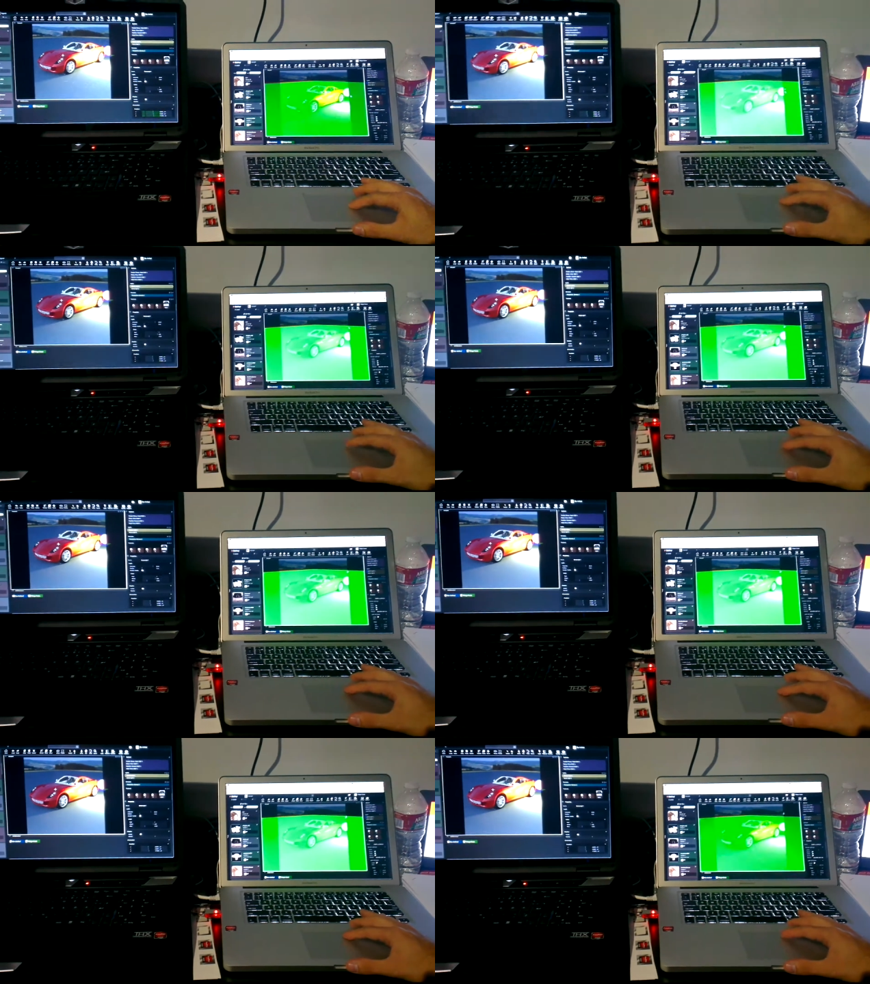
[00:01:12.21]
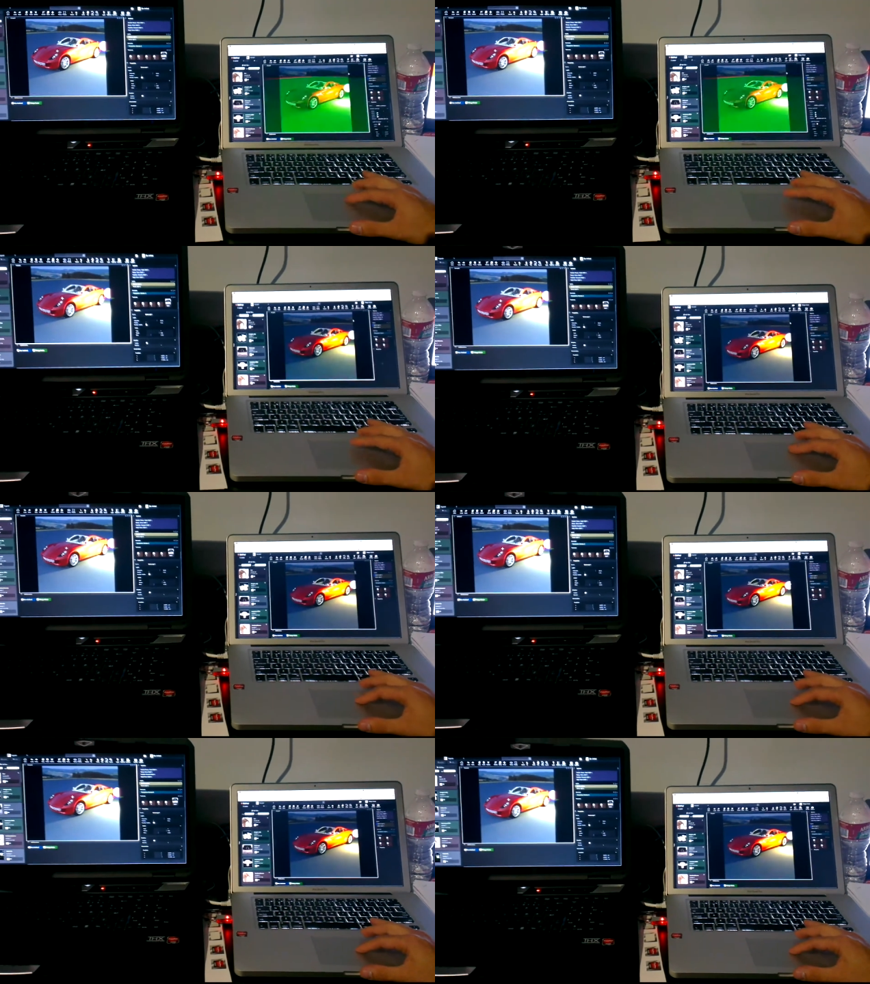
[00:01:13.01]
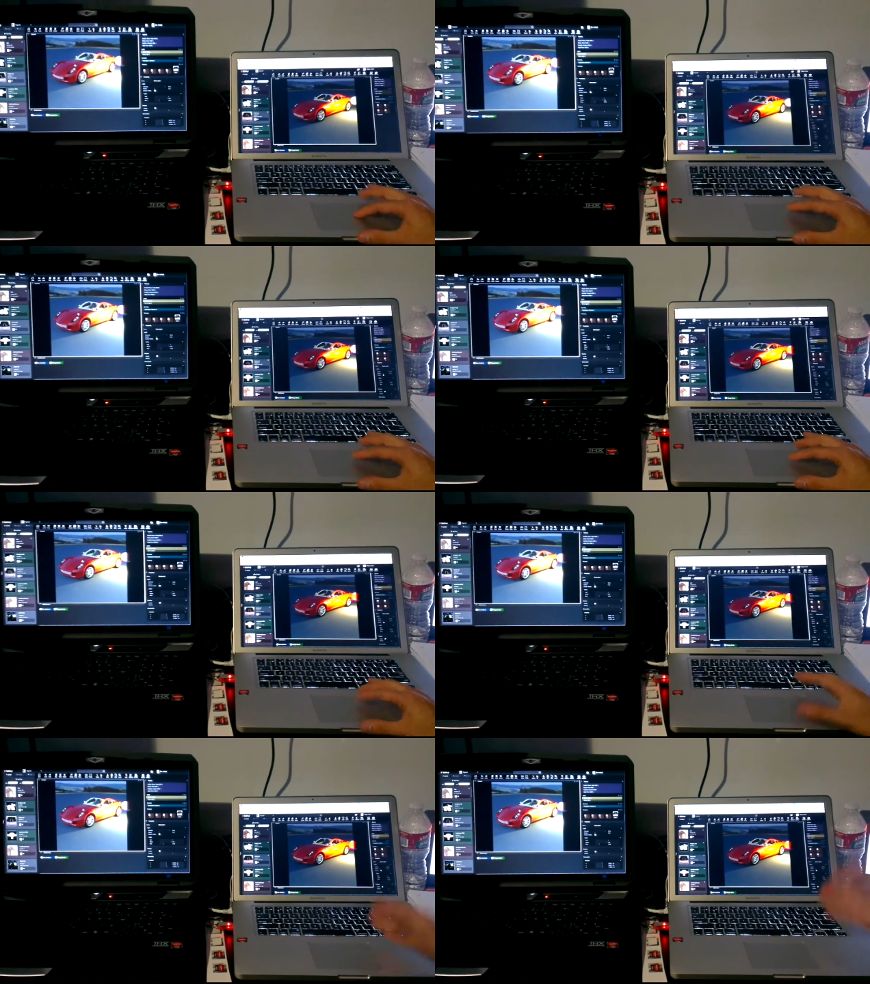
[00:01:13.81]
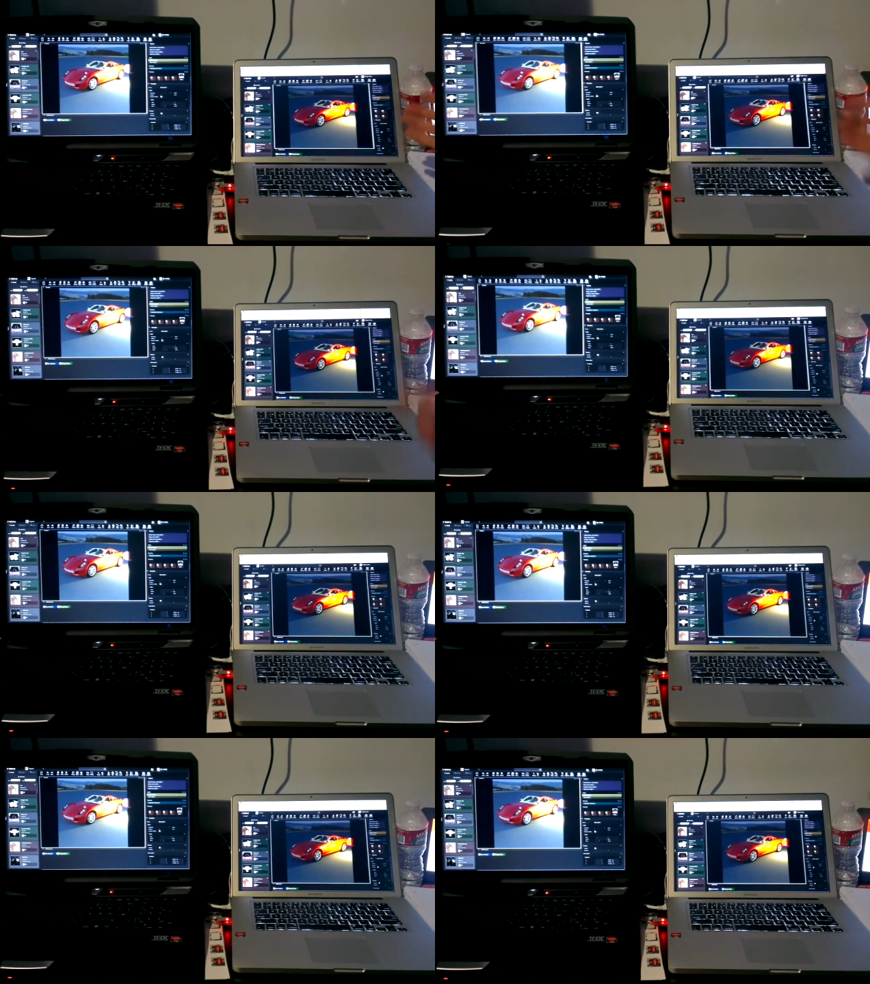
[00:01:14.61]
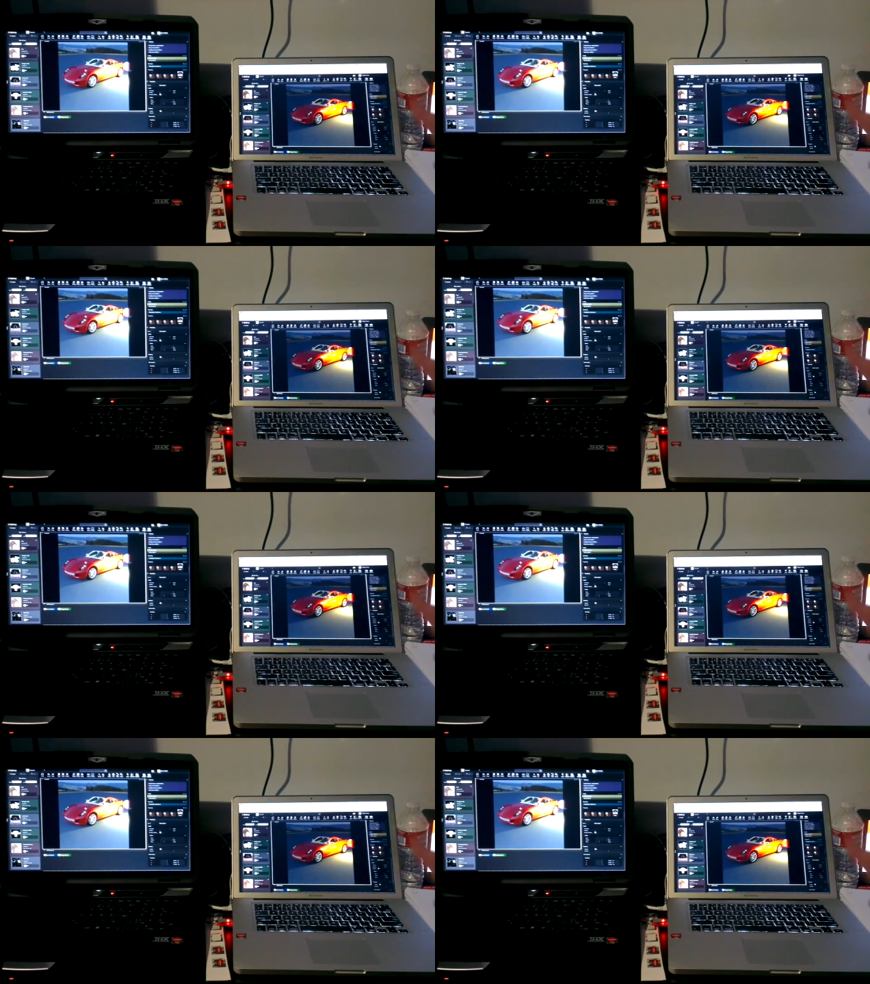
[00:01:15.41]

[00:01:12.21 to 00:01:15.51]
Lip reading: Nobody's mouth can be seen.